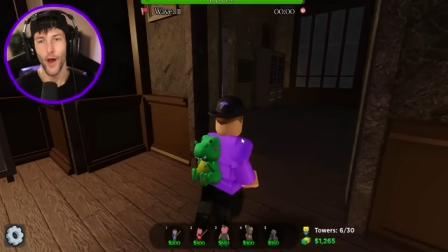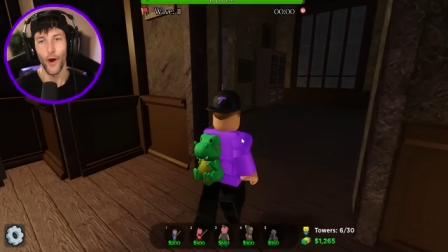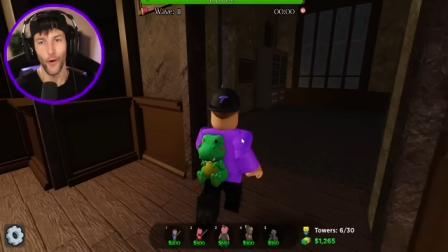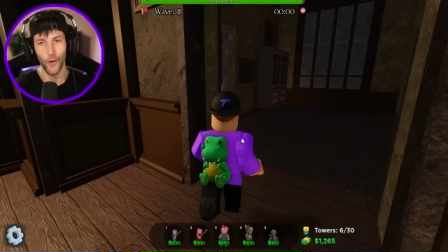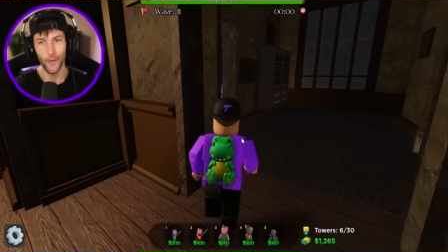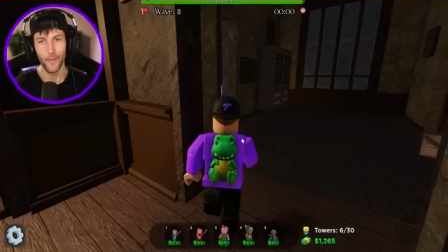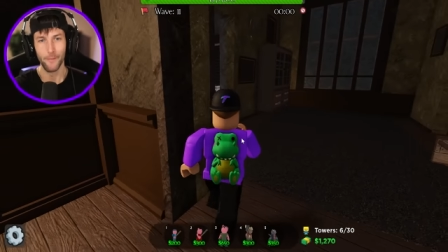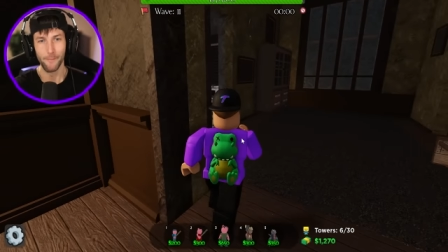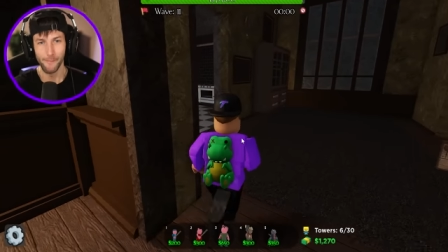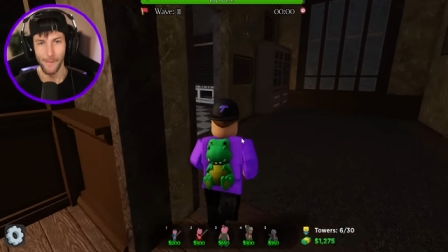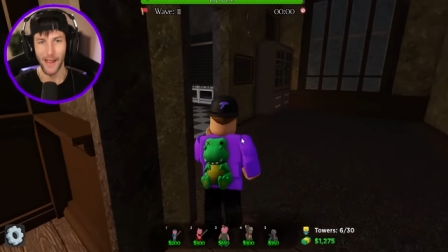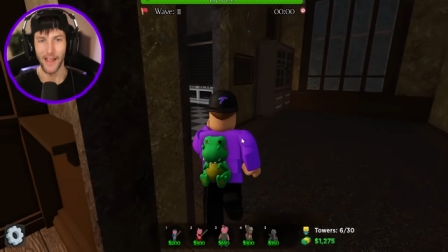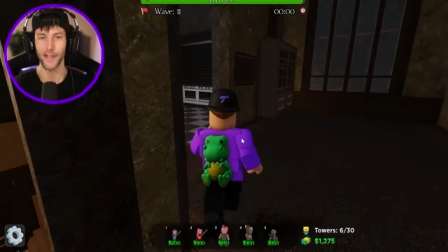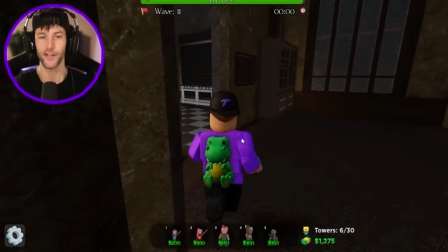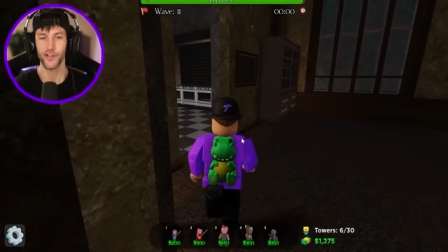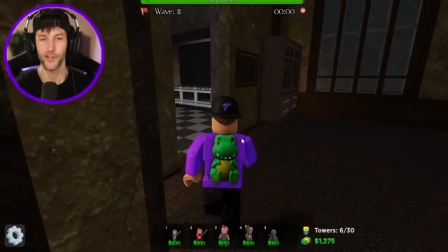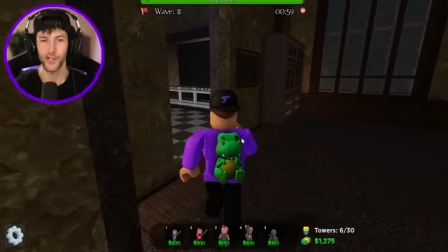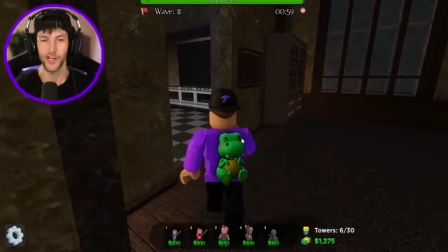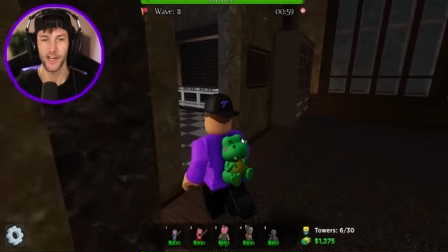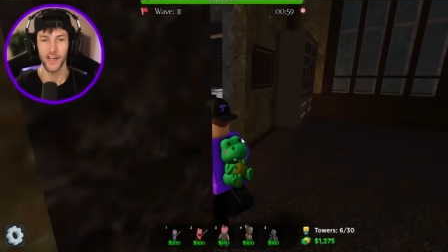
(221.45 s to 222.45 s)
our
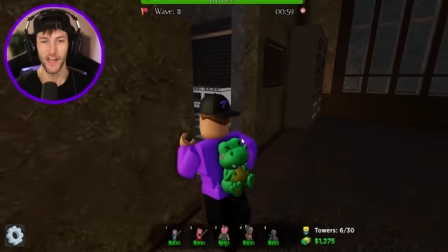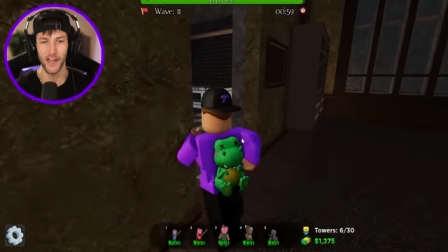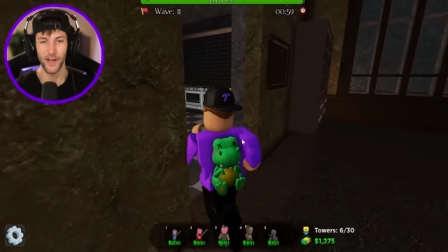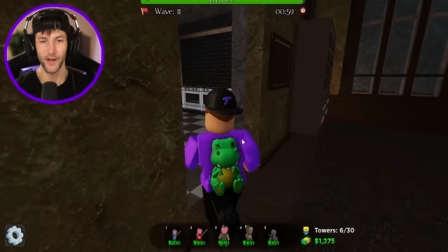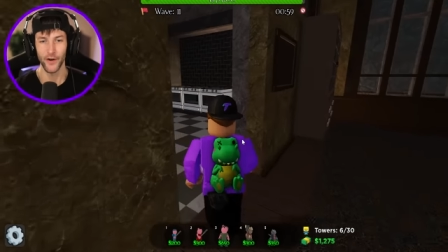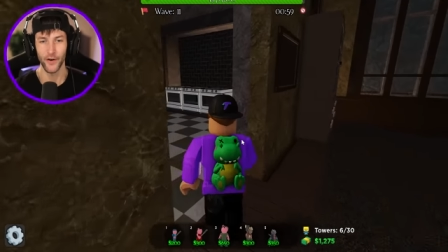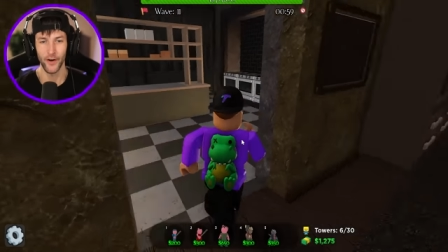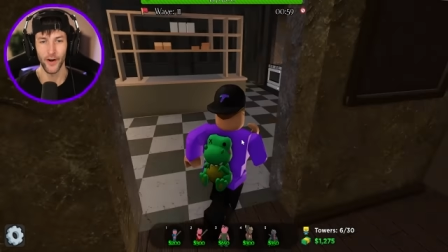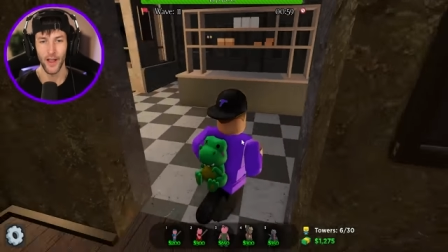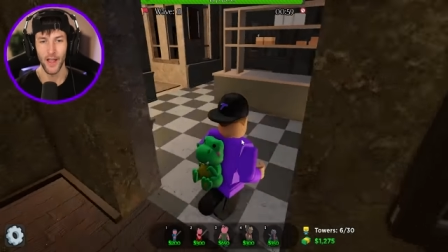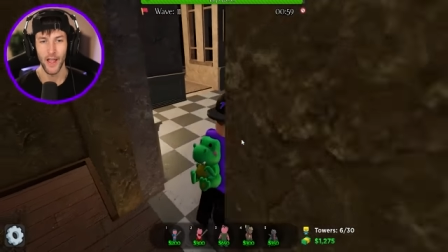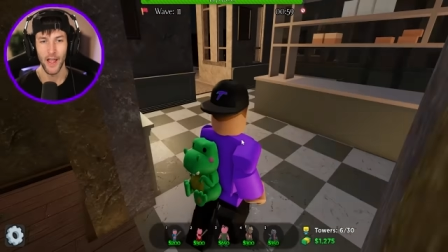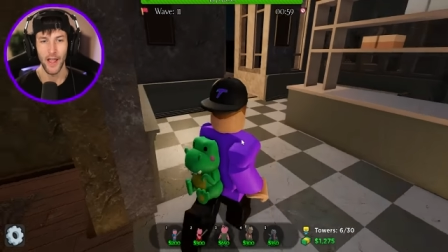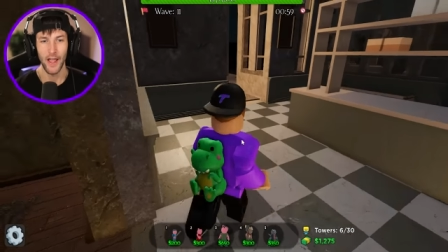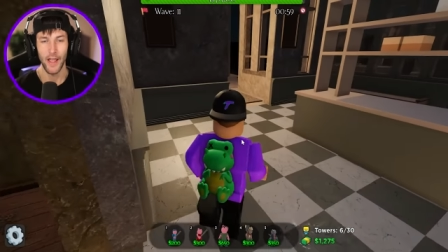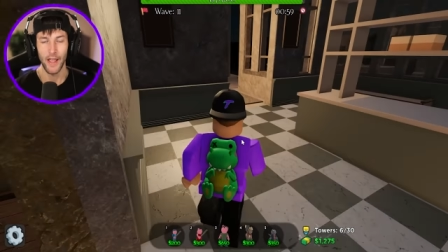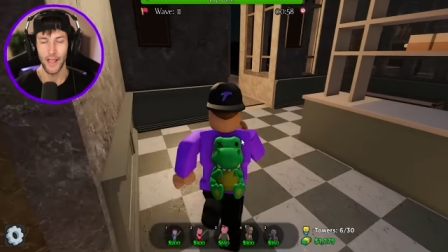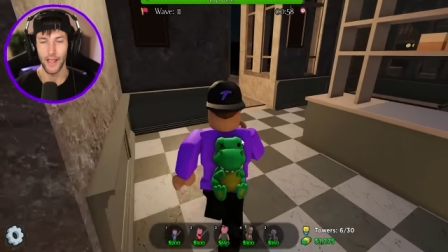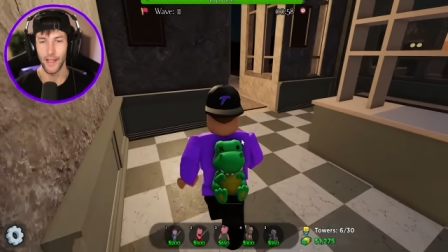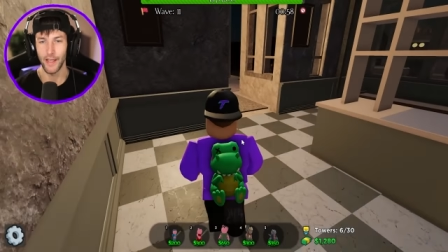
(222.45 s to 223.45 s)
mansion here,
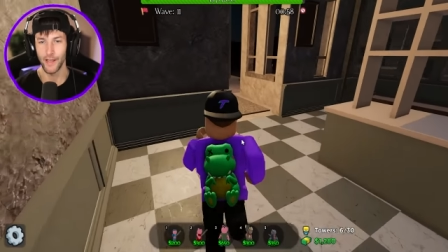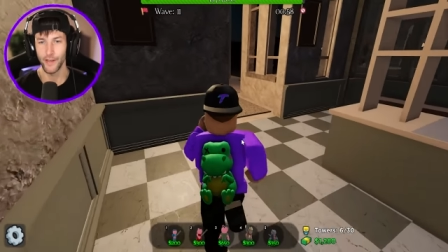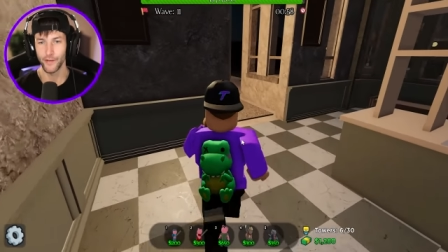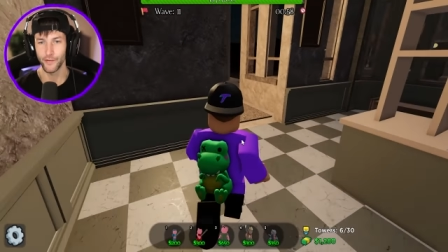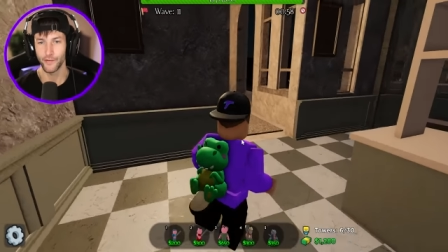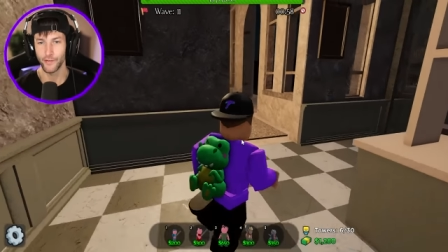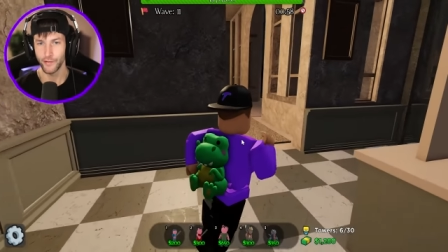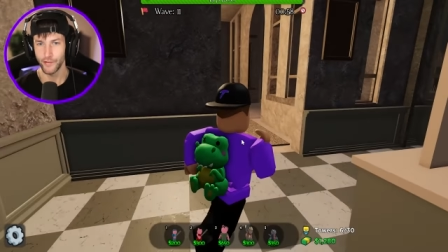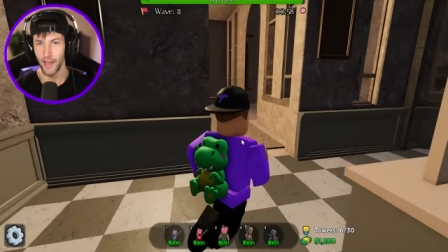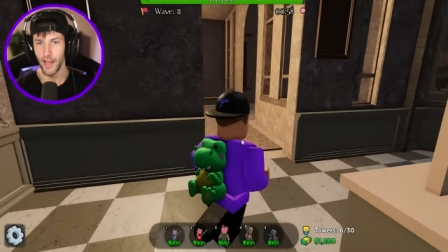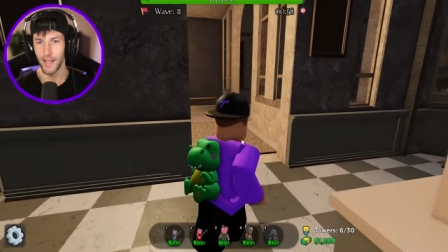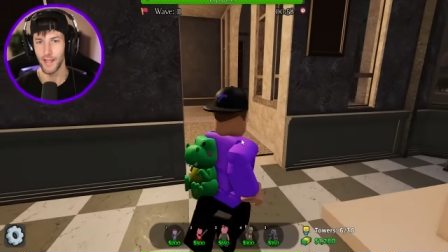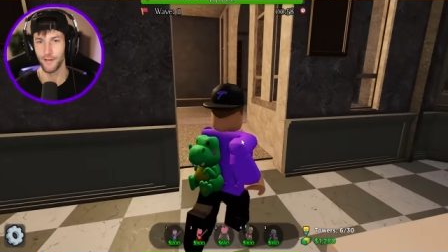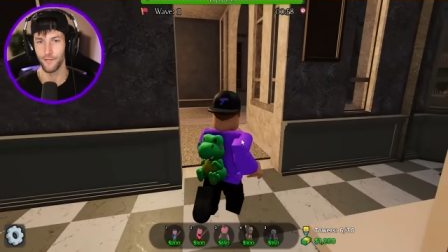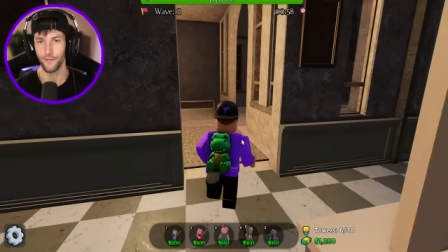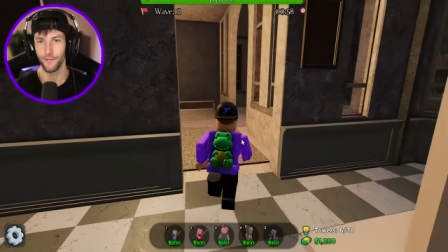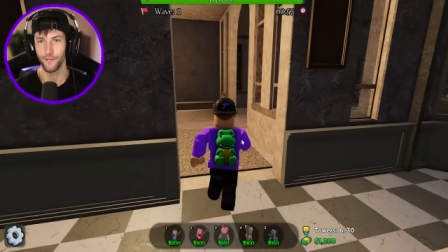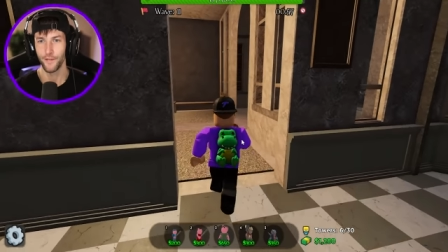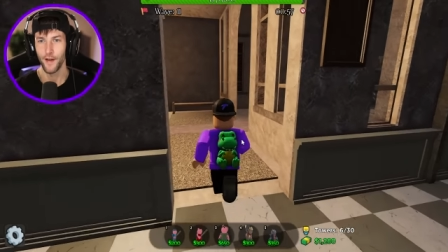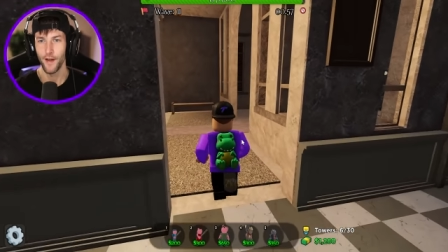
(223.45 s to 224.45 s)
is
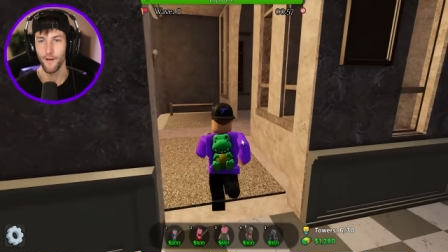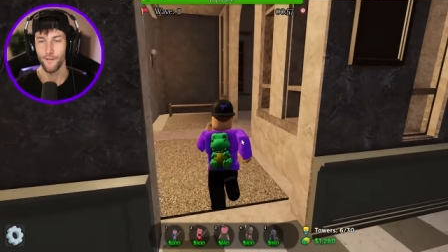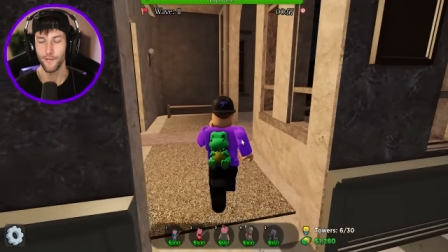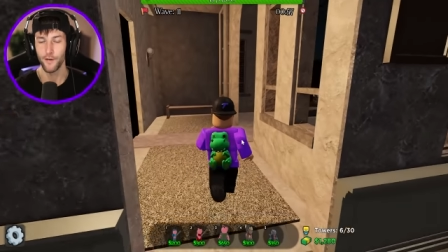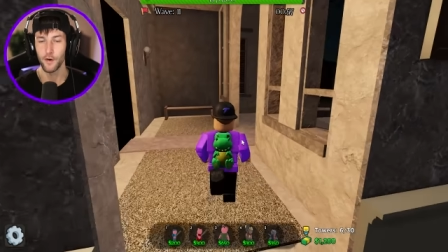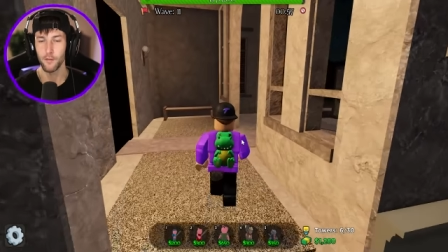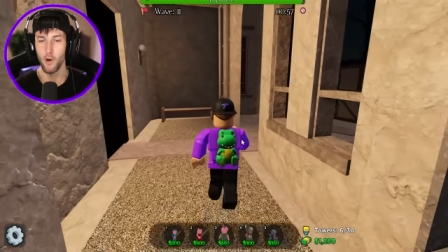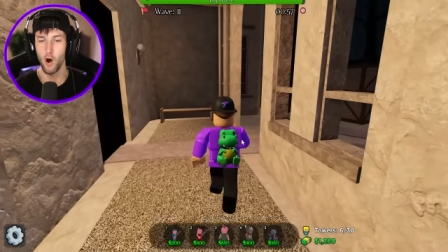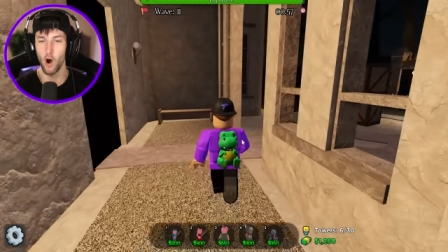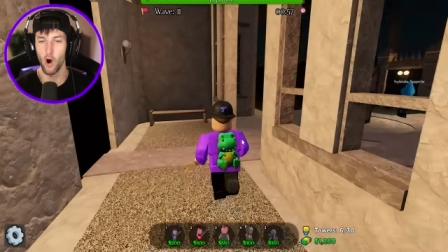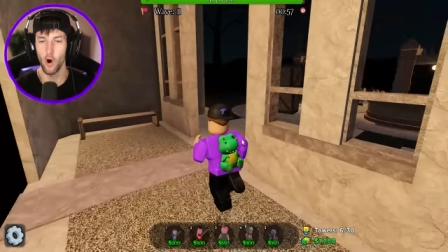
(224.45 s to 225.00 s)
safe from